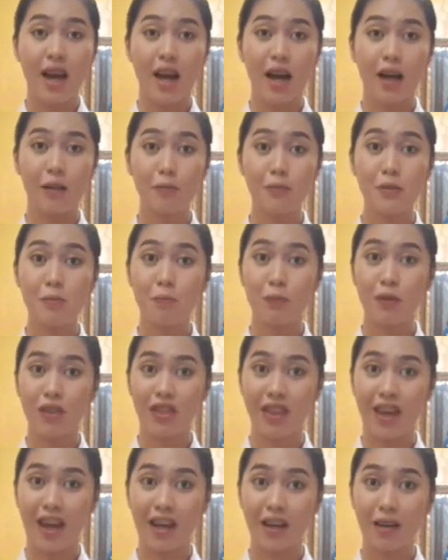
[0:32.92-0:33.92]
helps
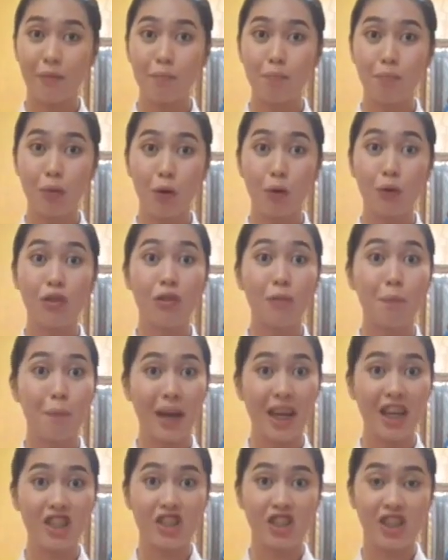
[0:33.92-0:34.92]
protect both
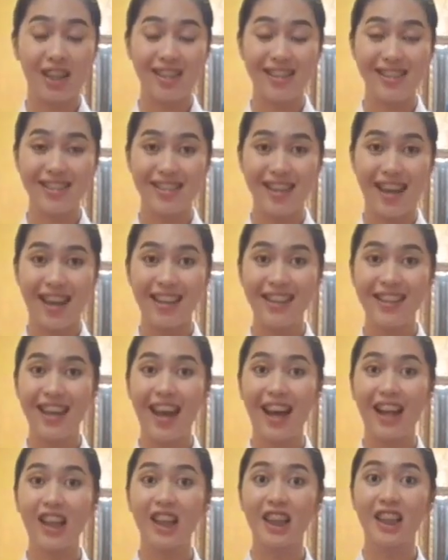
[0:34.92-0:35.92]
patients and
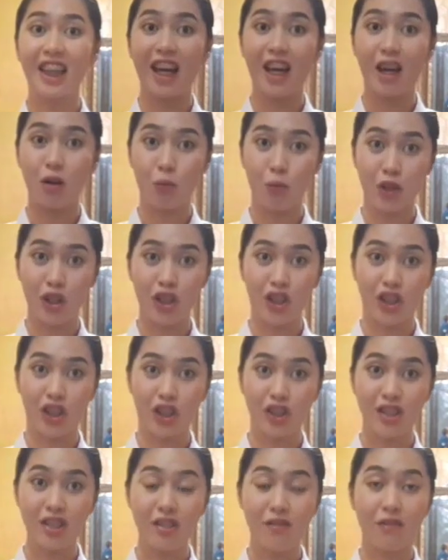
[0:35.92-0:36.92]
healthcare
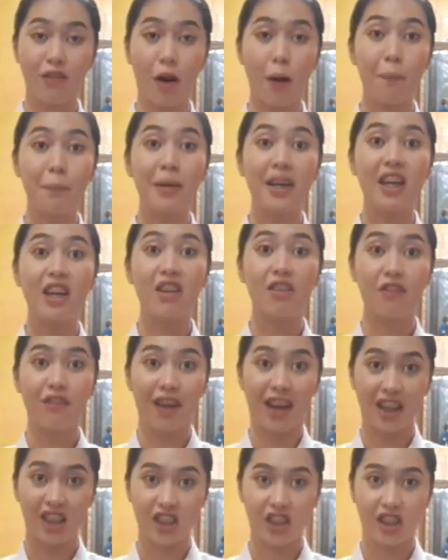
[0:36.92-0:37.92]
workers from
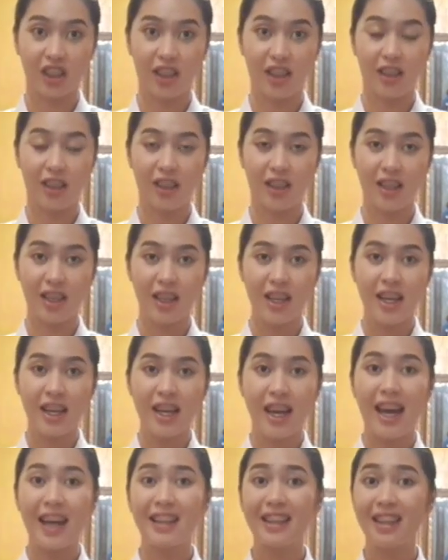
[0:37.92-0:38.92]
infection.
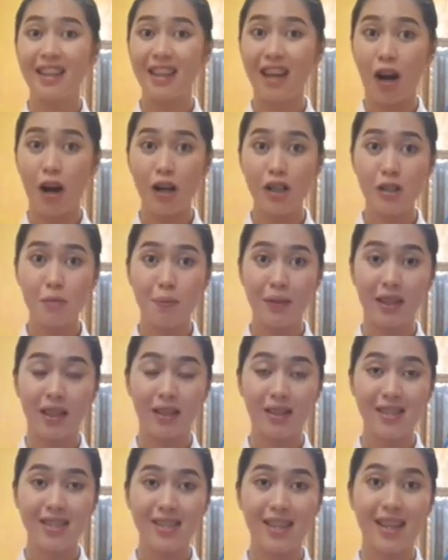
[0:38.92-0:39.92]
And in the
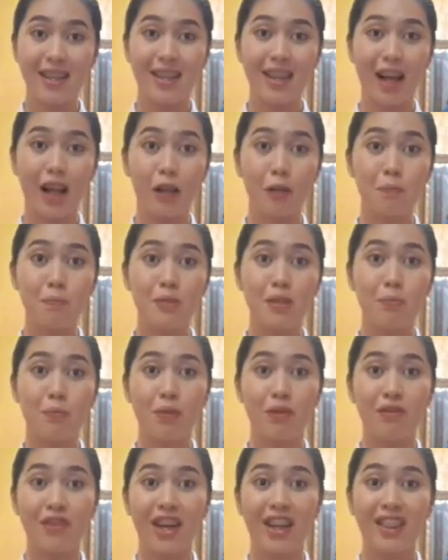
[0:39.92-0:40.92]
hospitals, it helps
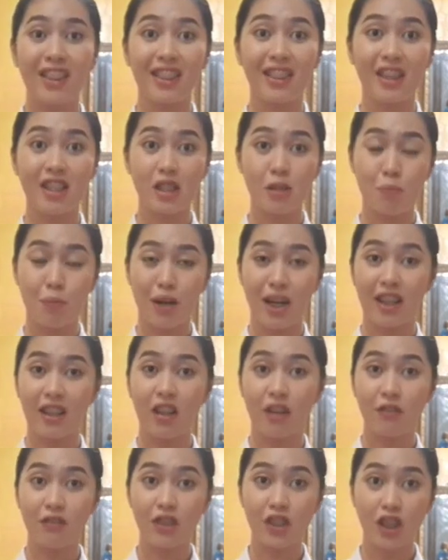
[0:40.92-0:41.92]
prevent the
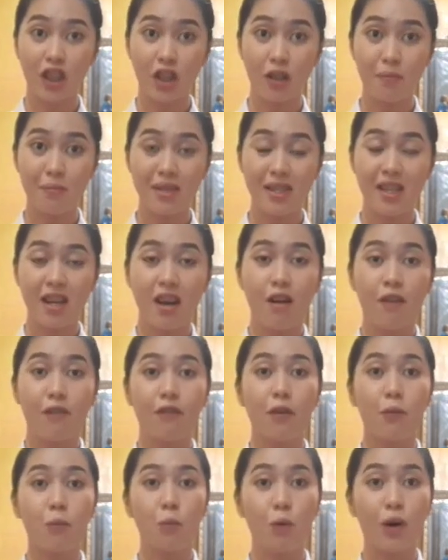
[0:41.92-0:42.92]
spread of germs
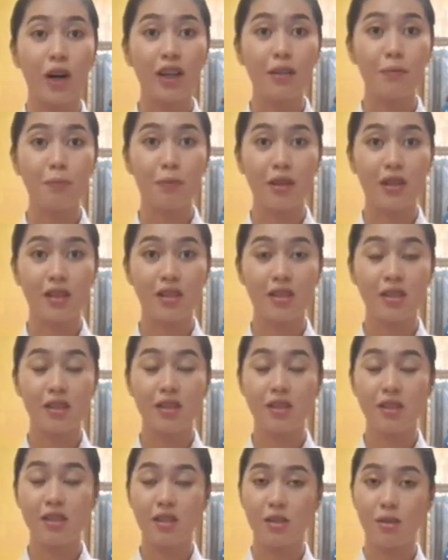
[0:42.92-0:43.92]
from one
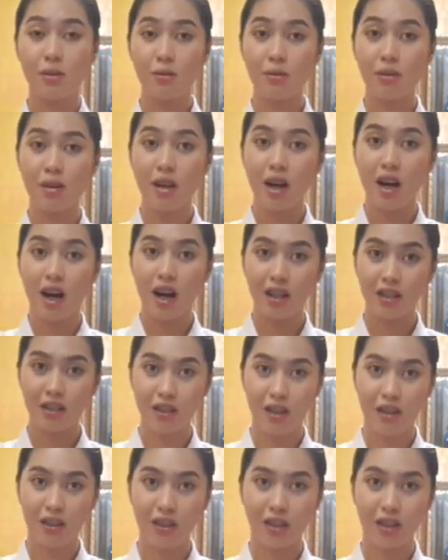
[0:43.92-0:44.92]
person to
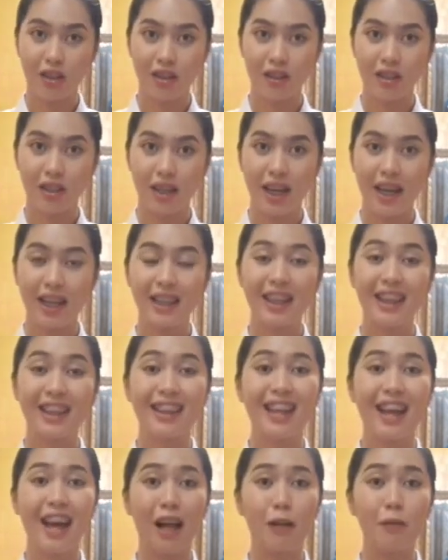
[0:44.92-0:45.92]
another. And
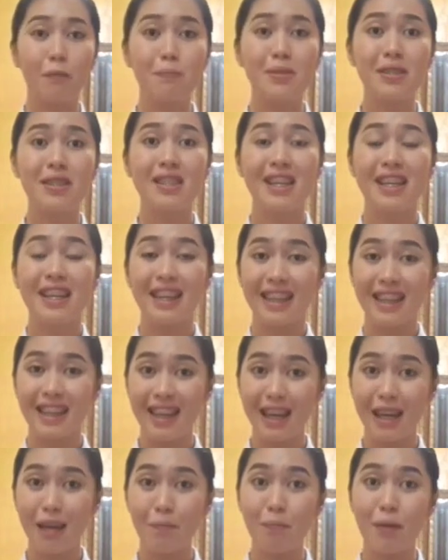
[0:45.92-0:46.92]
it helps
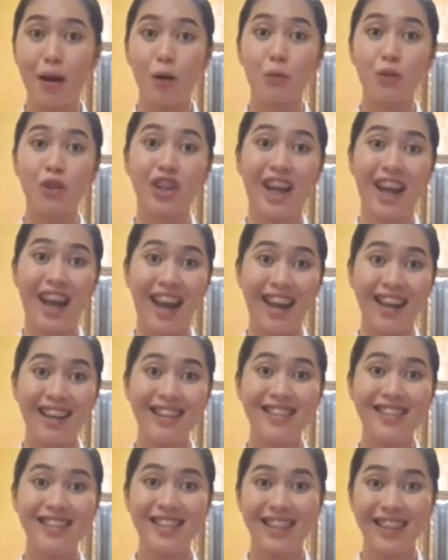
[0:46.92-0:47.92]
keep our
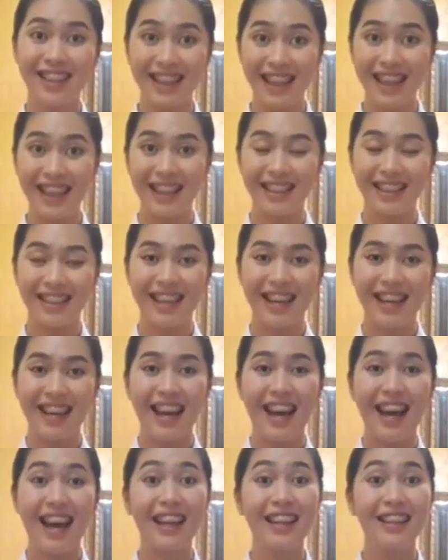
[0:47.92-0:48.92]
hands clean
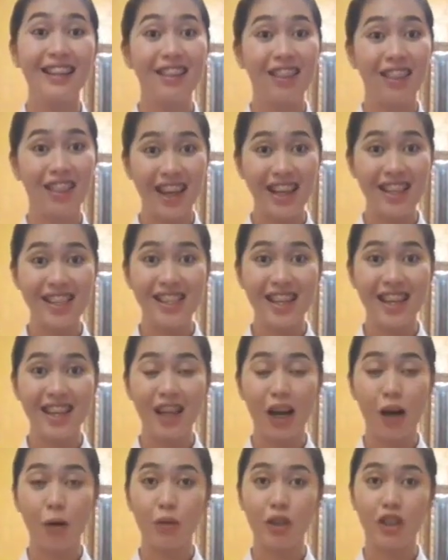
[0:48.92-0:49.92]
and
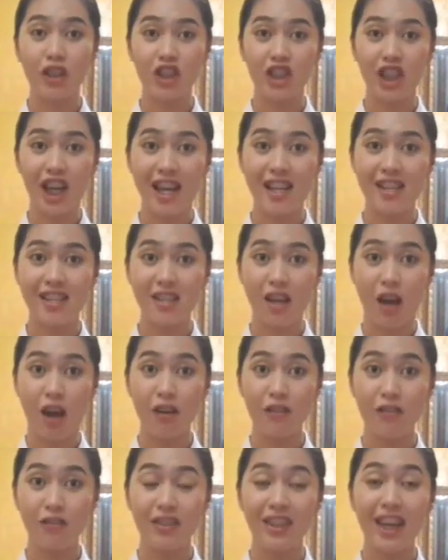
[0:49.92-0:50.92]
lessen our chance
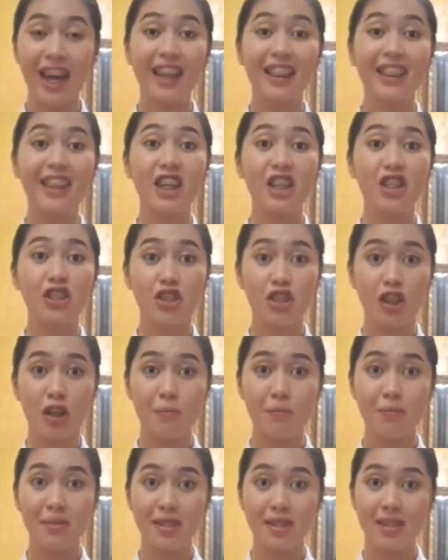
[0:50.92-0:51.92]
of getting
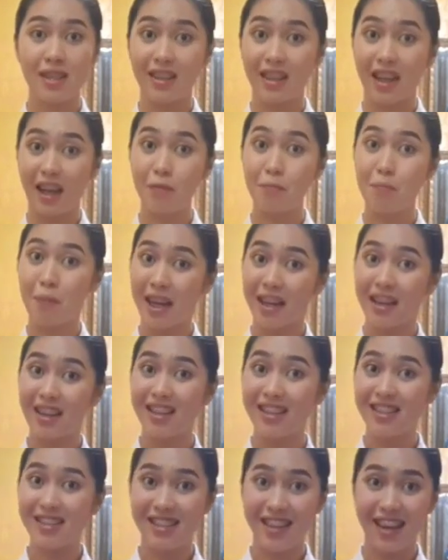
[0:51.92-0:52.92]
germs that can make
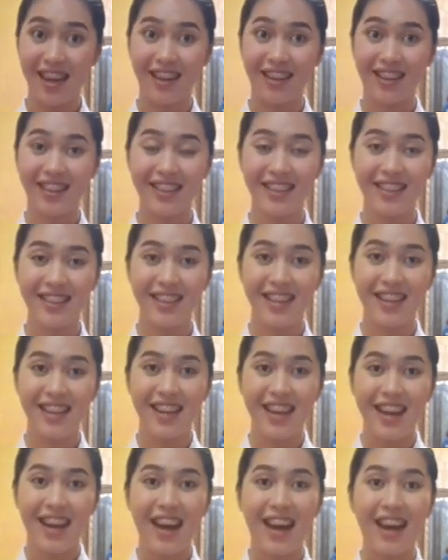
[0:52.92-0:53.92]
us sick.
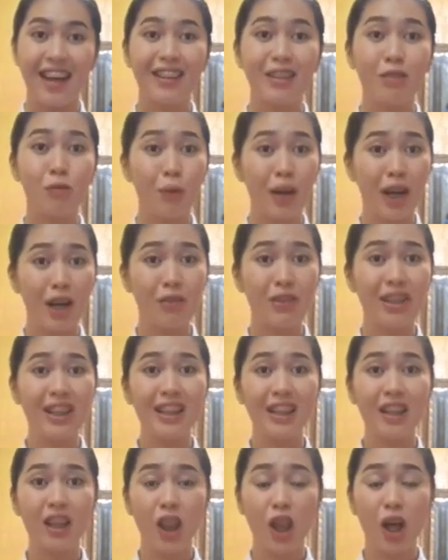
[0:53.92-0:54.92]
And
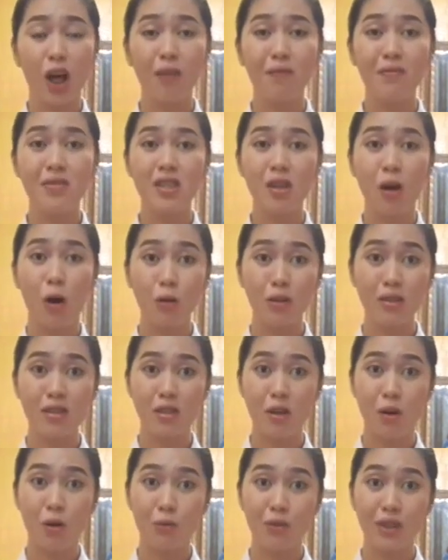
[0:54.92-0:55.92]
wearing gloves
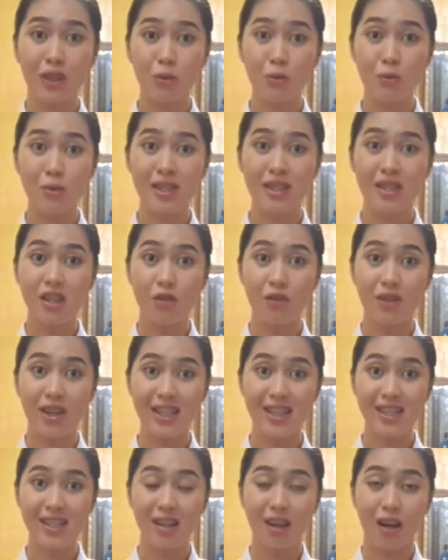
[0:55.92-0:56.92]
also reduce the
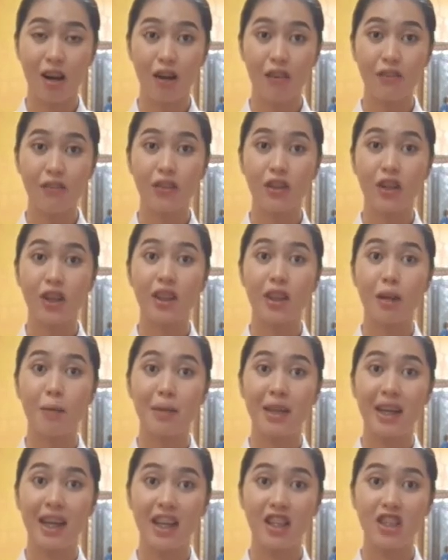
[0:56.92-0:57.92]
risk of
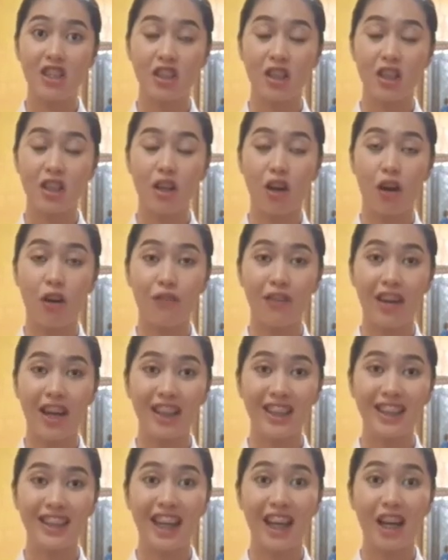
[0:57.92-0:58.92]
contamination of
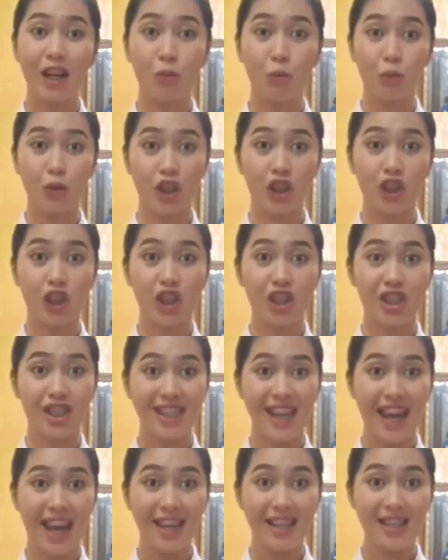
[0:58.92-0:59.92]
healthcare
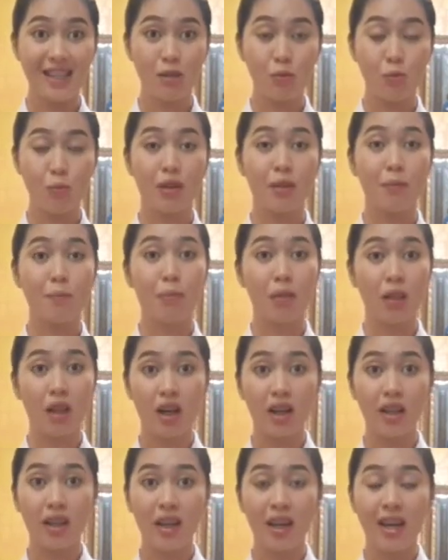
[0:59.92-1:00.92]
workers' hands with
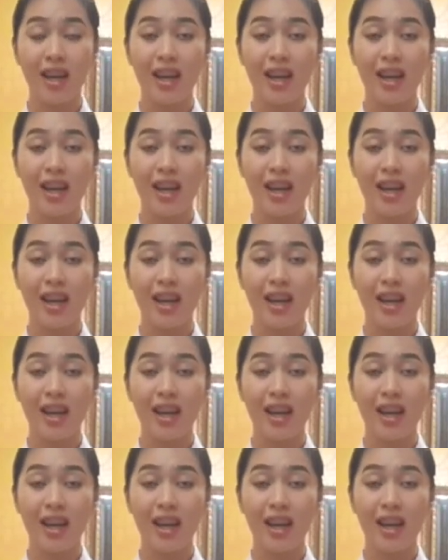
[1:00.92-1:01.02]
blood